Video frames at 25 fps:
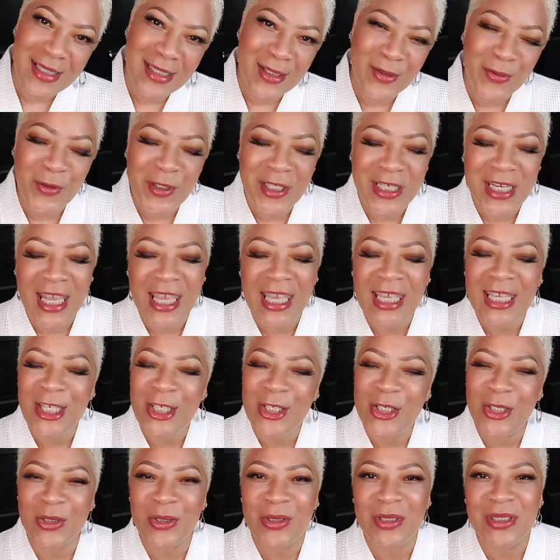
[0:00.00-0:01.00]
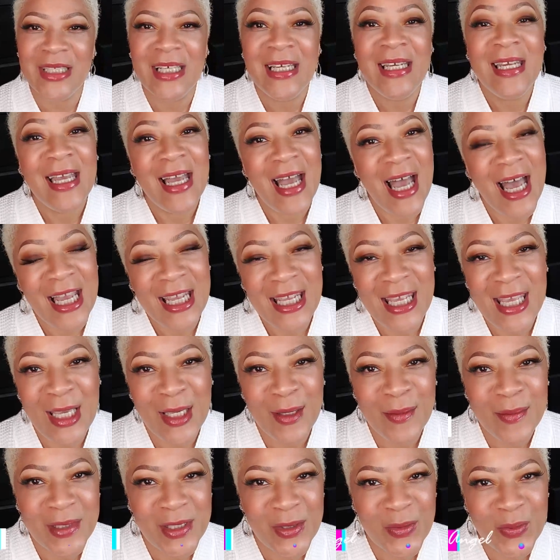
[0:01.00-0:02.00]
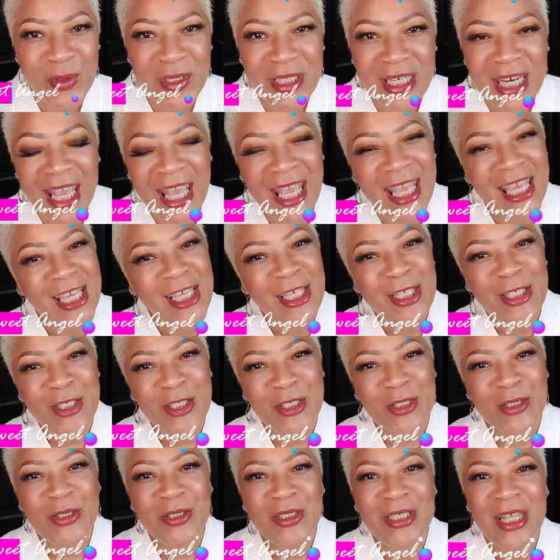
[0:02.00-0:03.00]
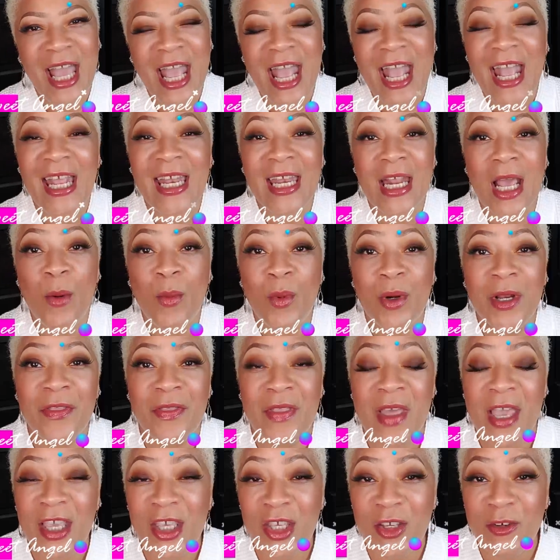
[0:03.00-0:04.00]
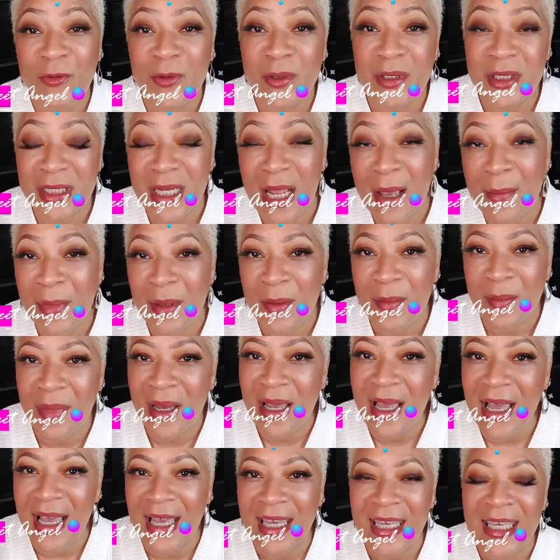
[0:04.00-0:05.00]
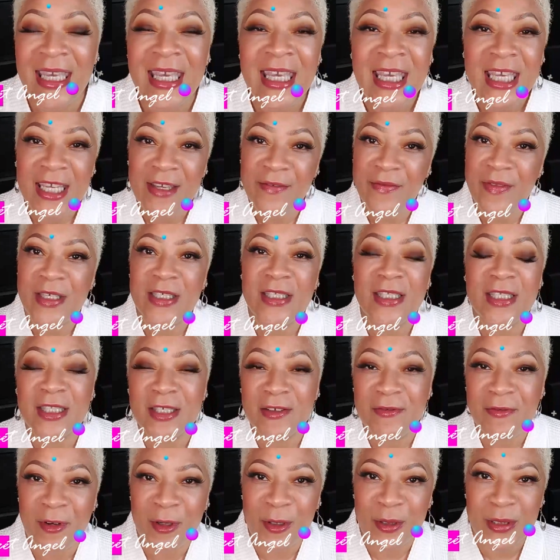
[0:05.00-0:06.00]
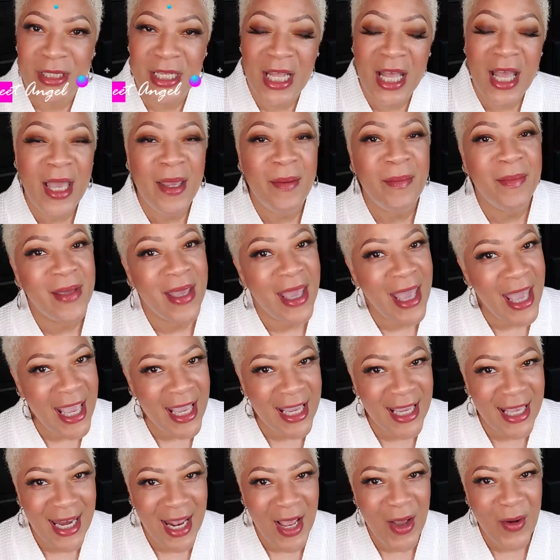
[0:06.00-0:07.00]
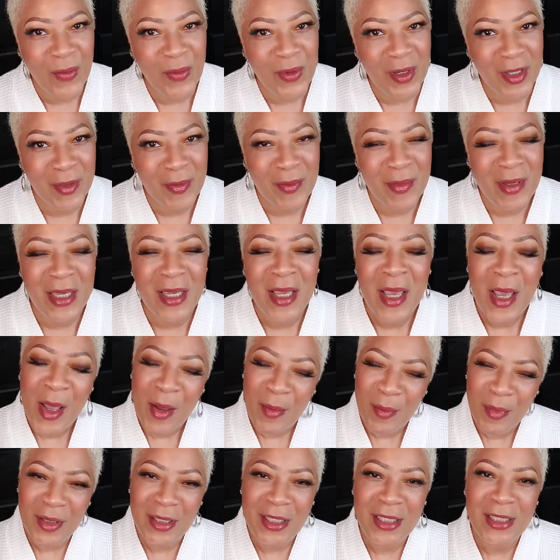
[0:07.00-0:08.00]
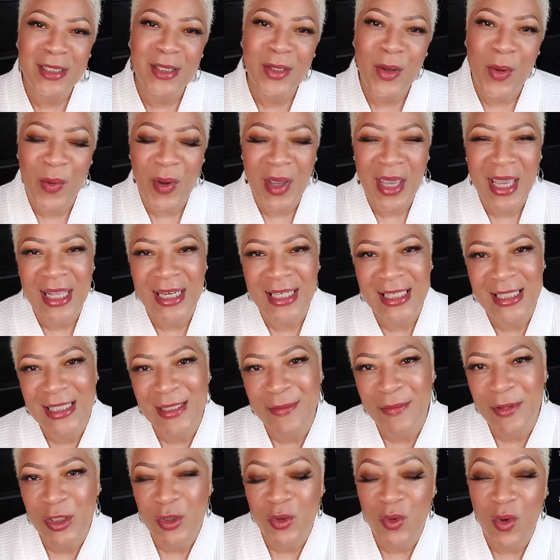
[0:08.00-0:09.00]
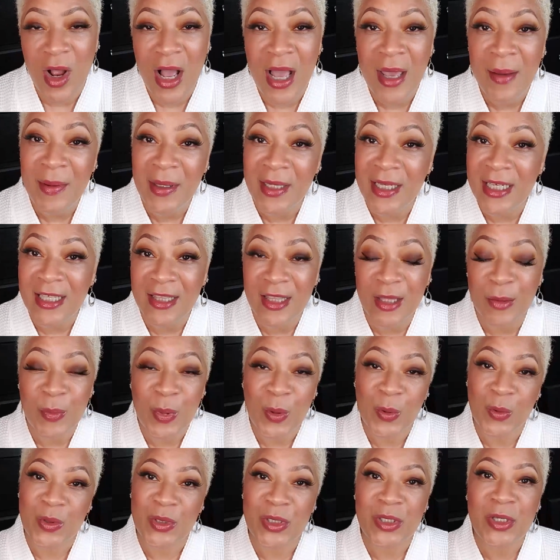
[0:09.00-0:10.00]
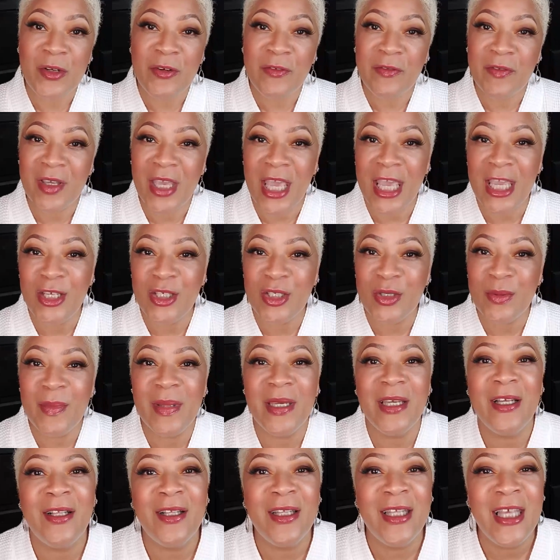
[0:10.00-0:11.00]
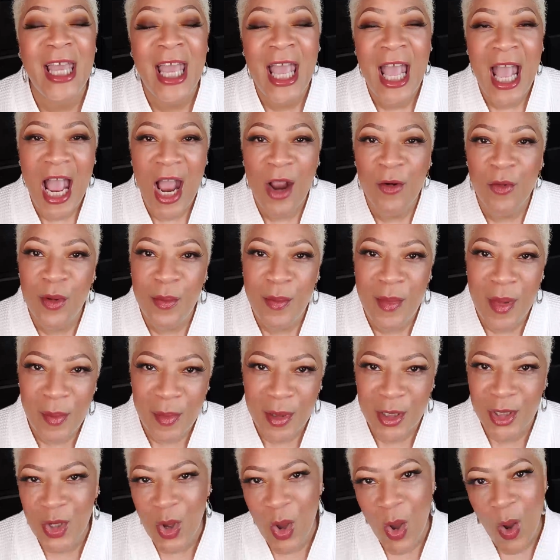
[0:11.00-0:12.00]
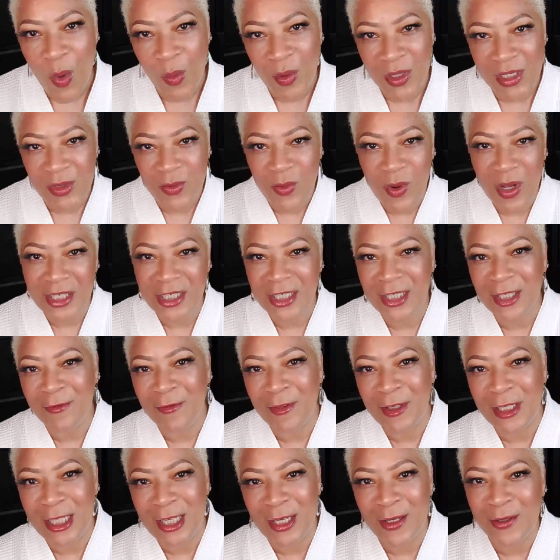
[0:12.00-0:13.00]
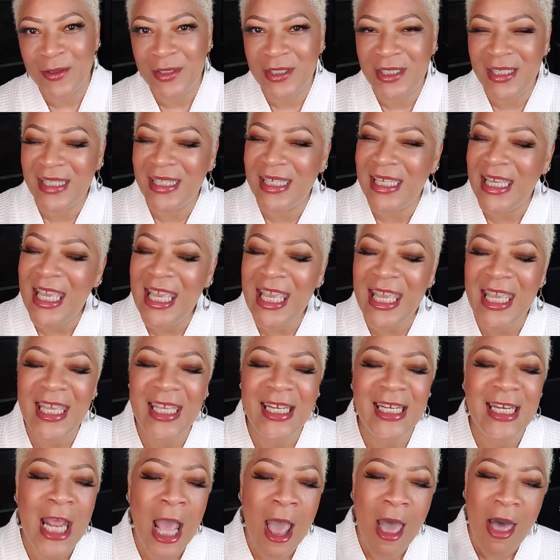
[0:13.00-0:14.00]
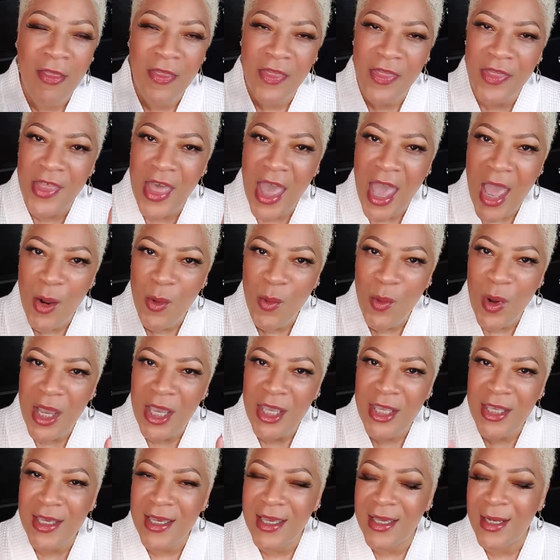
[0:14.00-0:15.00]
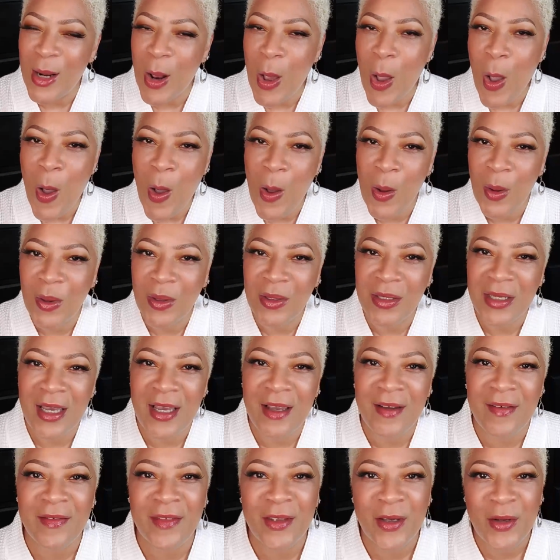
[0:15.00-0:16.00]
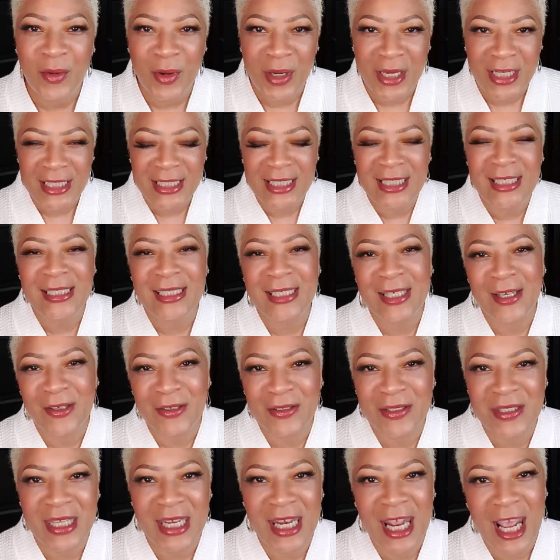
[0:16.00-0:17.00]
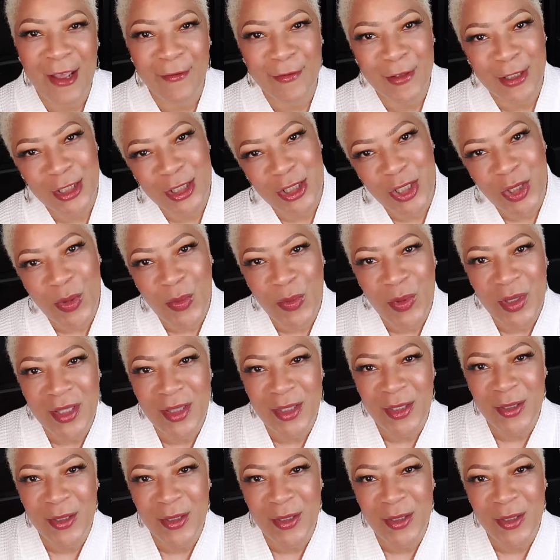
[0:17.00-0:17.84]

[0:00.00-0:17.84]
Sweet Angel. I am Sweet Angel, and I want to thank you for stopping by. If this is the first time hanging out with me, please go ahead and subscribe and hit the post notification bell. And remember to always watch the videos to the end. That way you get all of the great details that I have to share with